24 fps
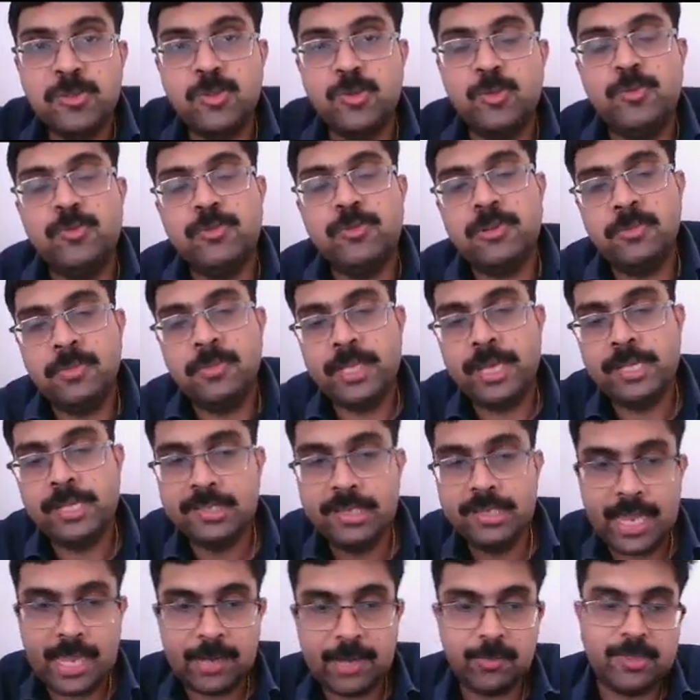to from the other
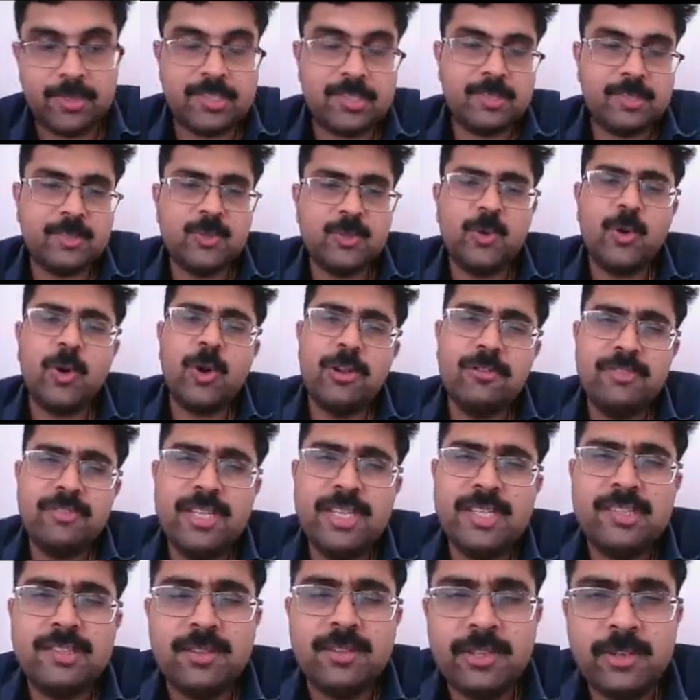language? So all of
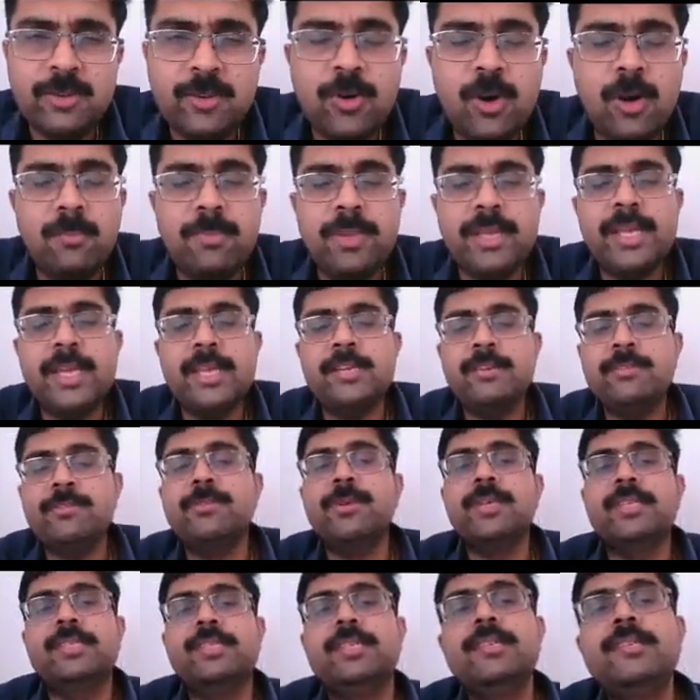these complicated
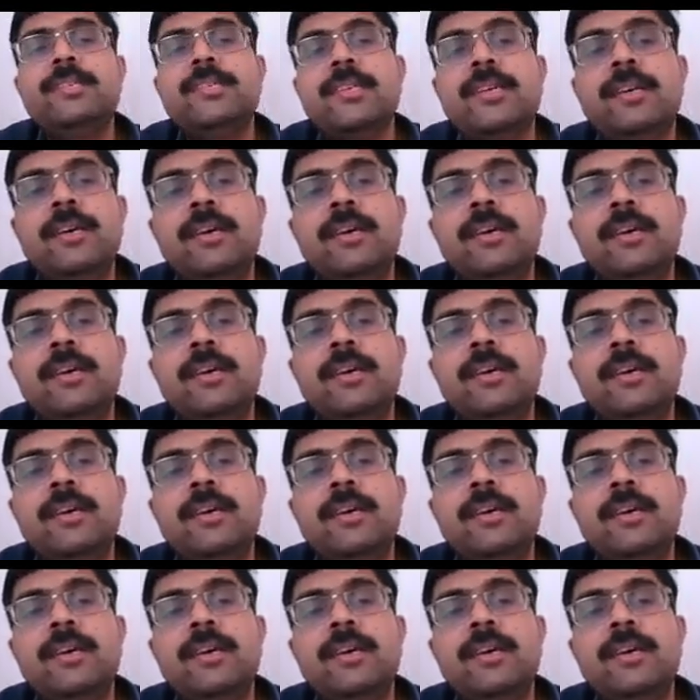questions